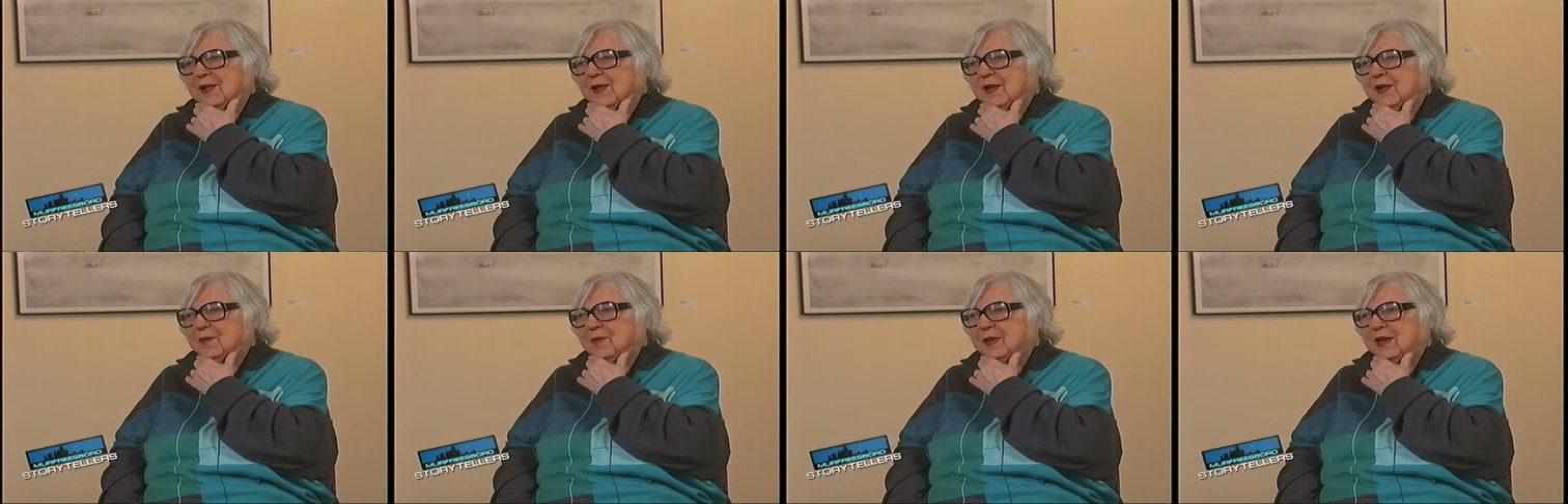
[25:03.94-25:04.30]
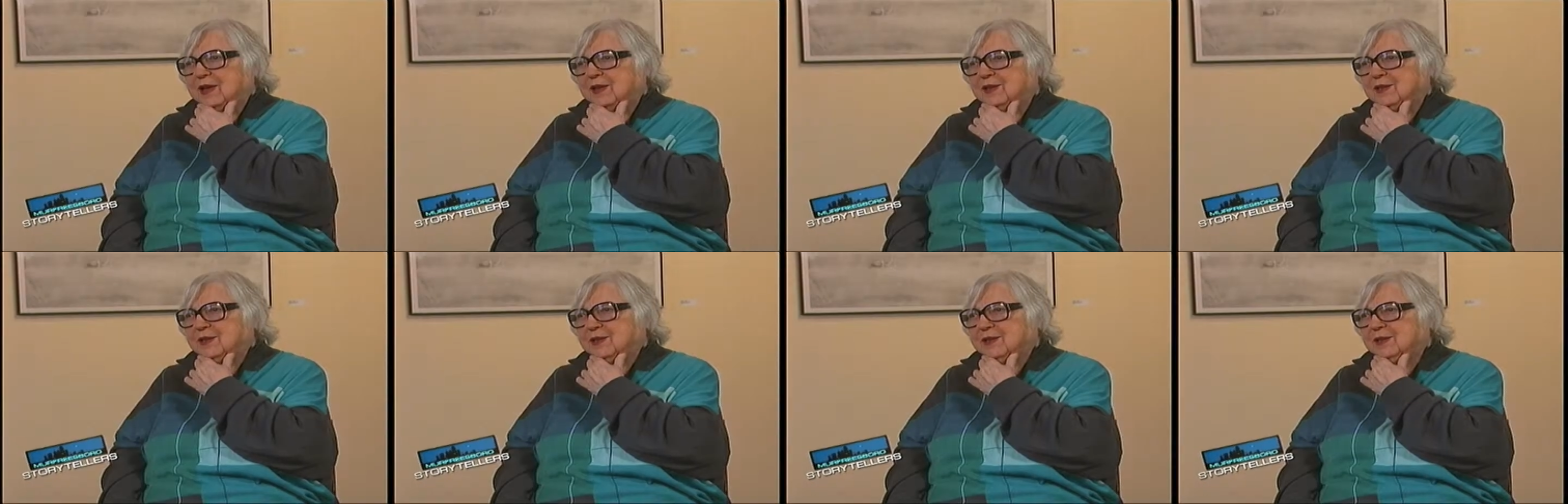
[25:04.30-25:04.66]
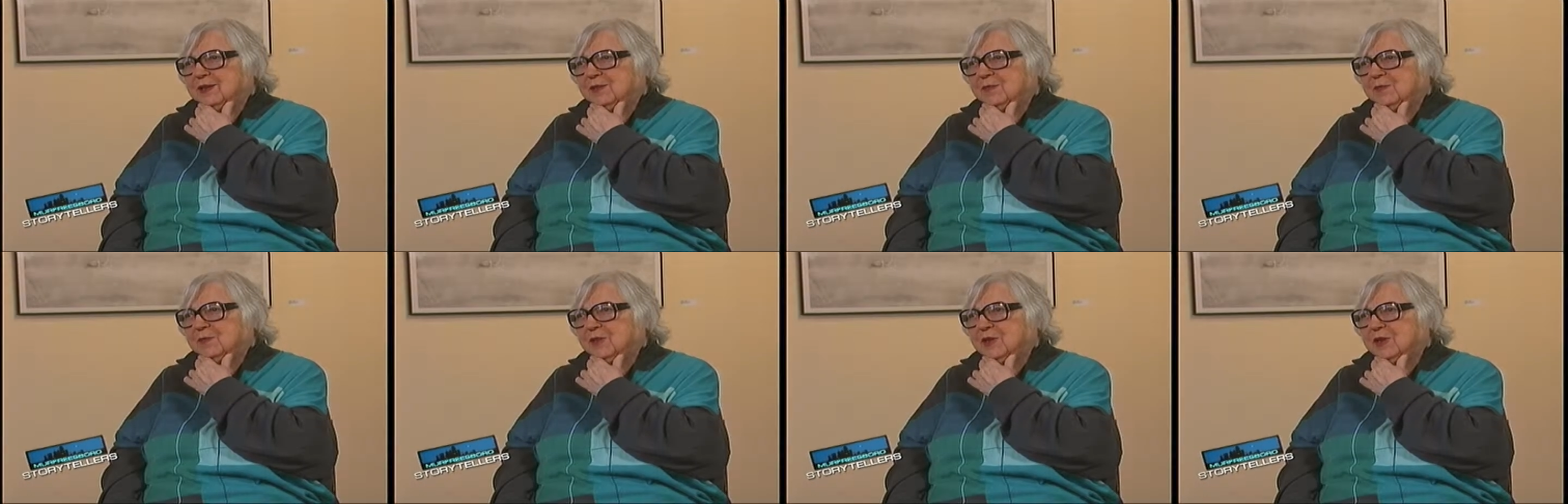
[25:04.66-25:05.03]
about
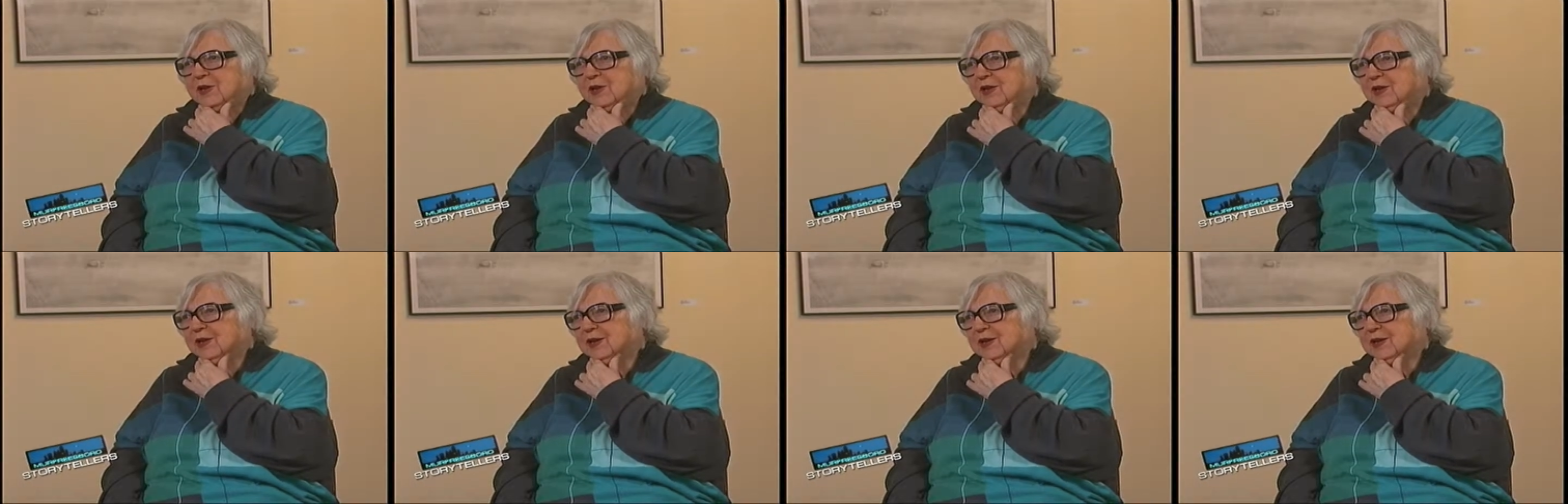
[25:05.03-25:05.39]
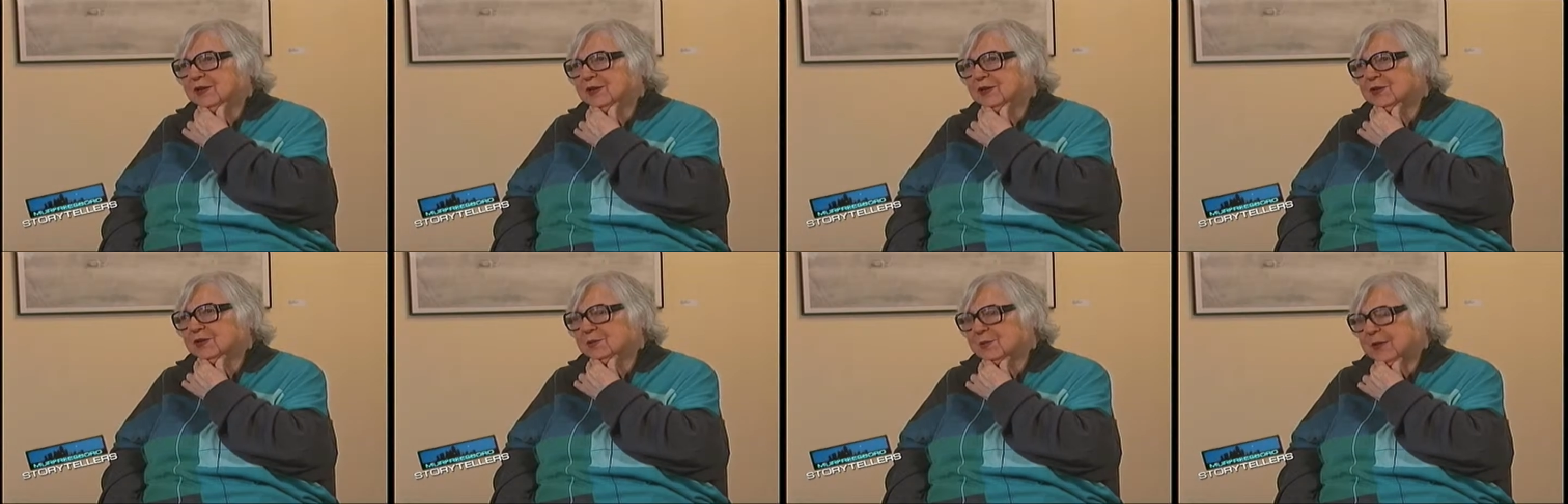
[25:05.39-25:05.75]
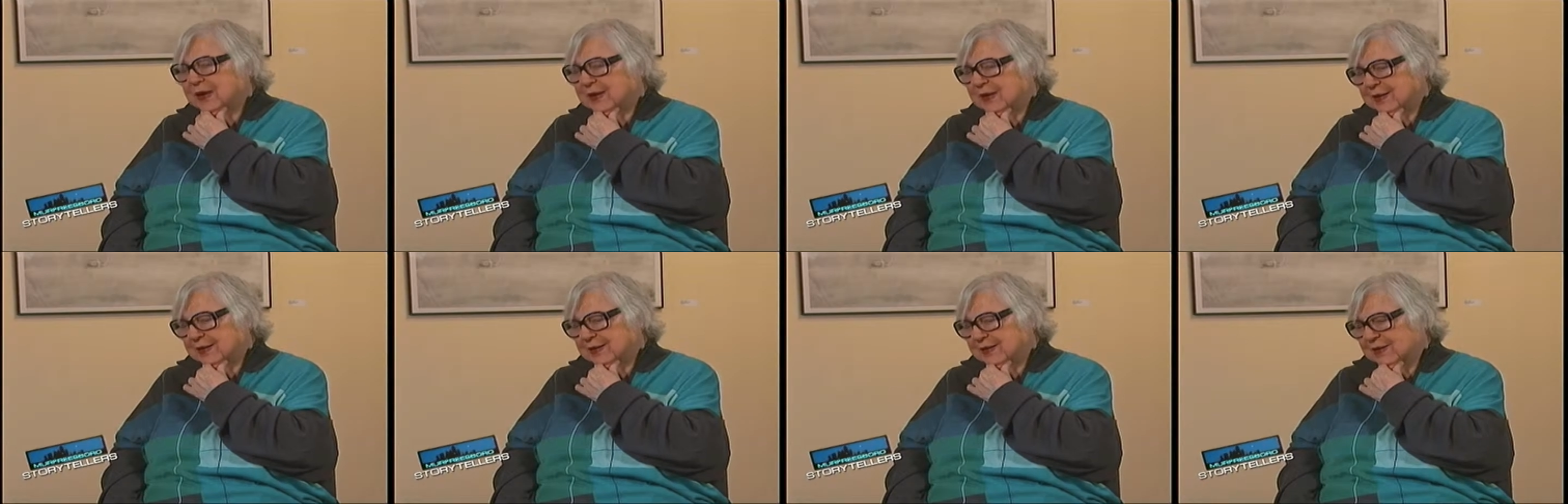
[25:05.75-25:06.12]
um, the
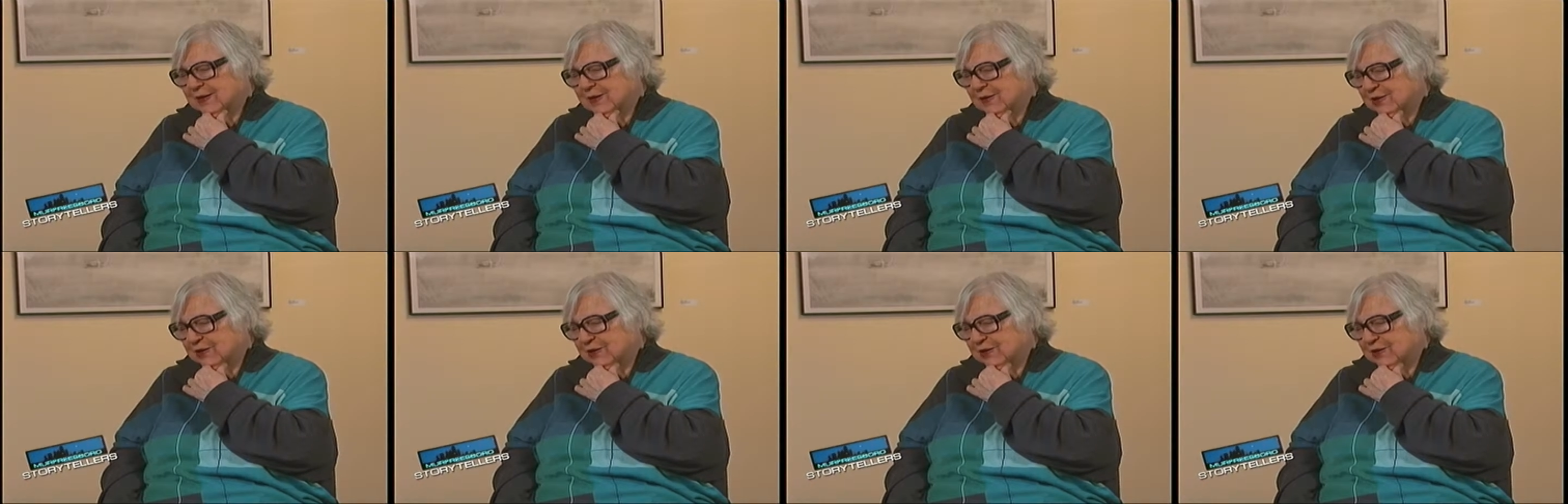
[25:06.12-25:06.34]
man.